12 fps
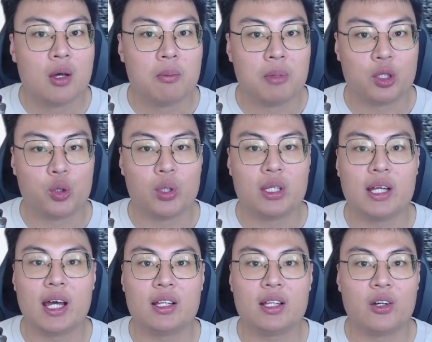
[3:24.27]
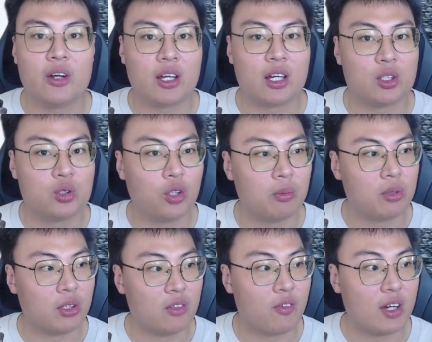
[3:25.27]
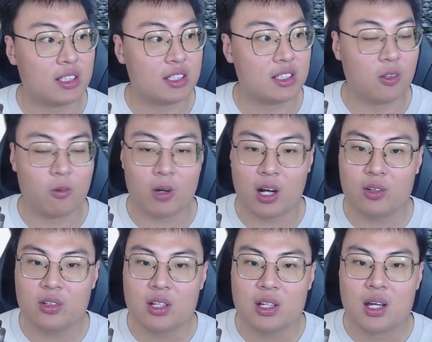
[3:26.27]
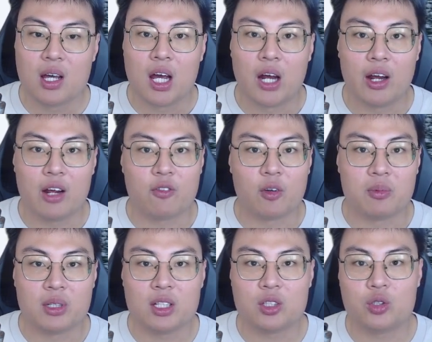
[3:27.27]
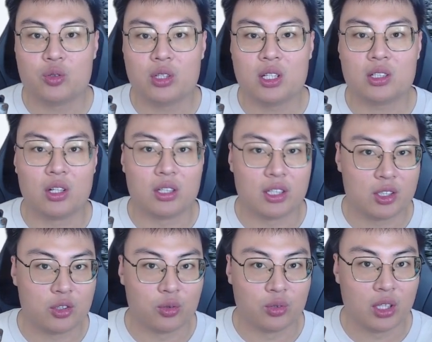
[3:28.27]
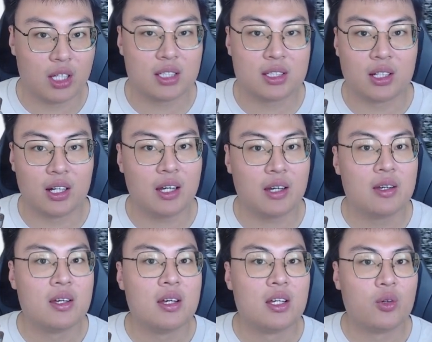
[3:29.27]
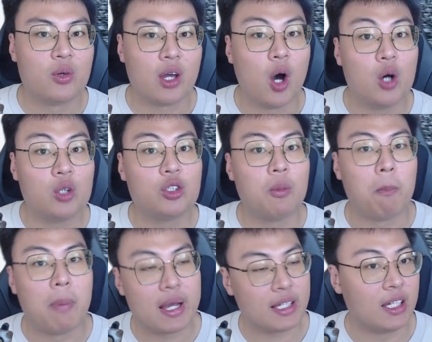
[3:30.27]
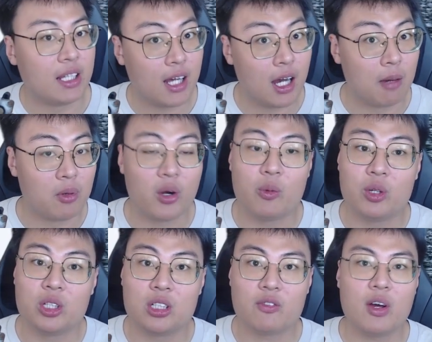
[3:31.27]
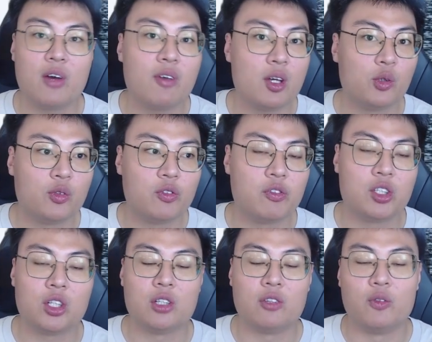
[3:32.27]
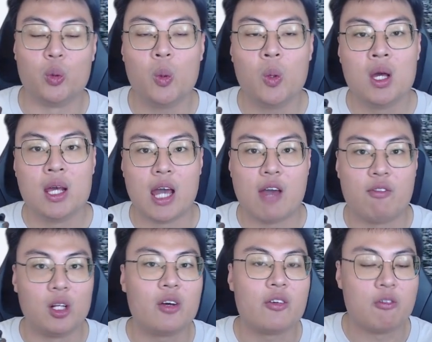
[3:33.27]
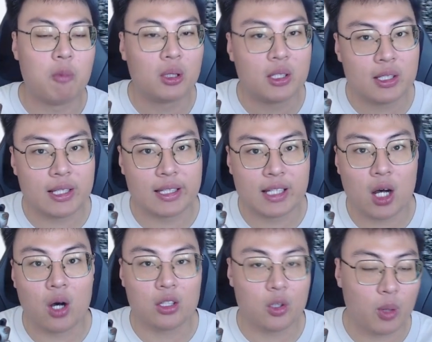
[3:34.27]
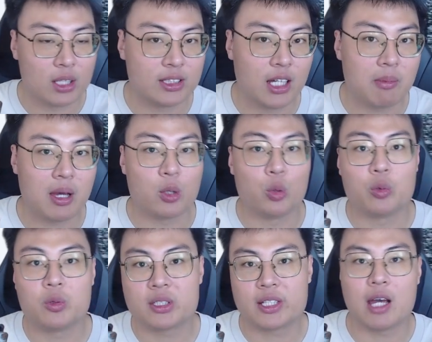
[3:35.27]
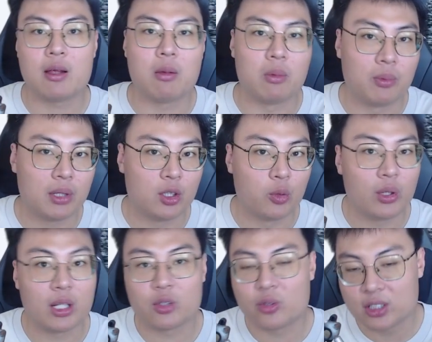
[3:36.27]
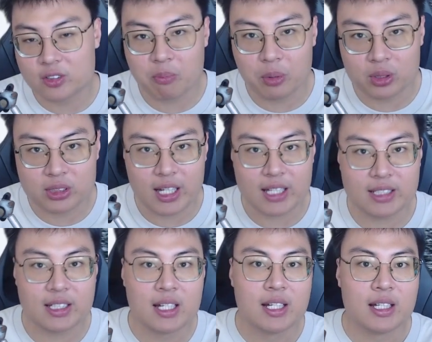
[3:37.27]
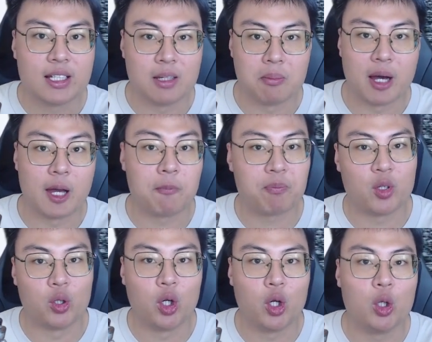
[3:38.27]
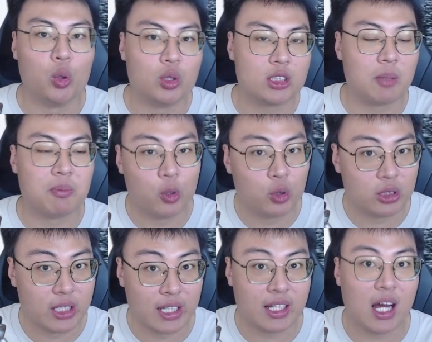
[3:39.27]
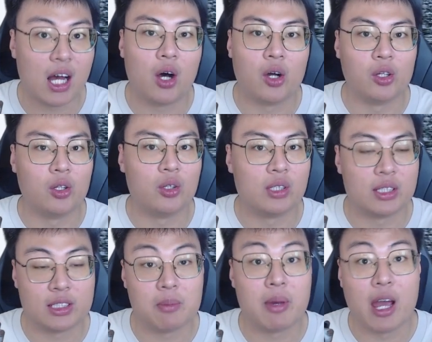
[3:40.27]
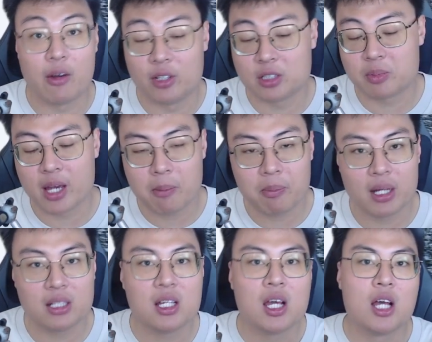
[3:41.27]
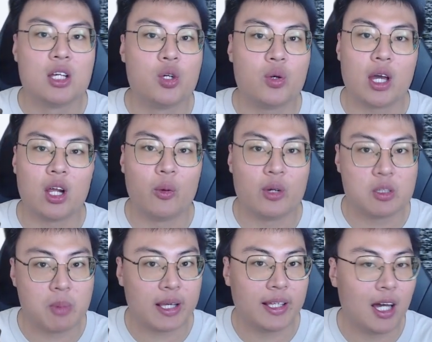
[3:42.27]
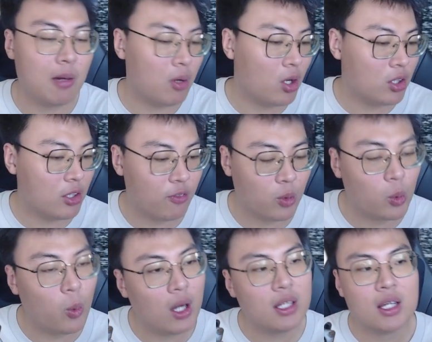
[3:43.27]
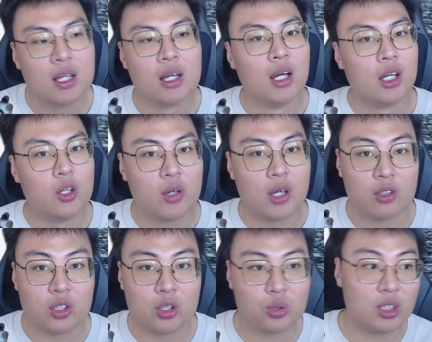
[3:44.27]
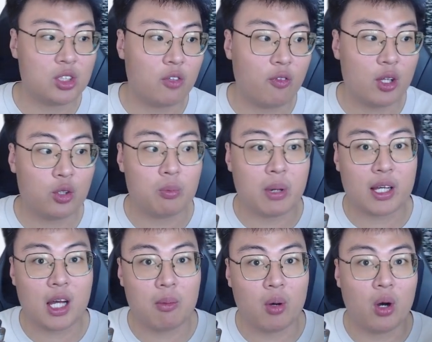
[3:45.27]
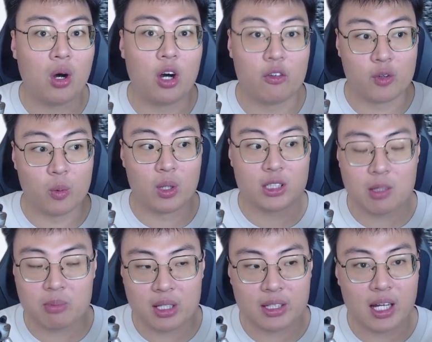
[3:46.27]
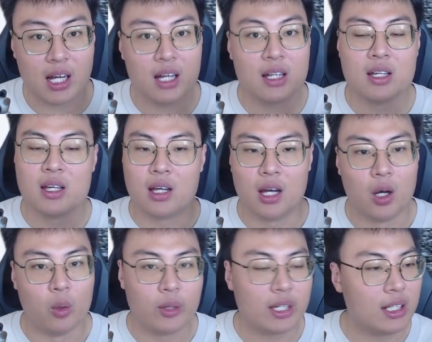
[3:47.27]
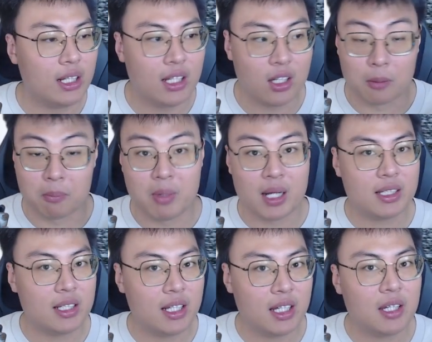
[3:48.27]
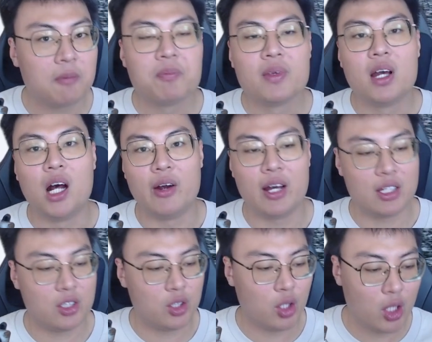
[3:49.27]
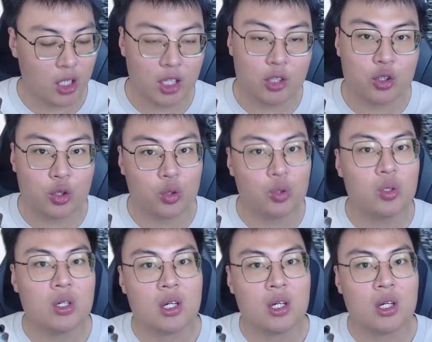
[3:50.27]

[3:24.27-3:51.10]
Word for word: between that alright you can swap your devices around alright from this to this or this to this alright you can also back it up alright which is a very very useful feature if you have a lot of important data on your whatsapp and you scared uh, maybe during the transfer process you might you know lose some lose data or you know that some errors might happen you can always back it up or if you want you can also use this software to back up all of your whatsapp data uh, weekly or monthly alright into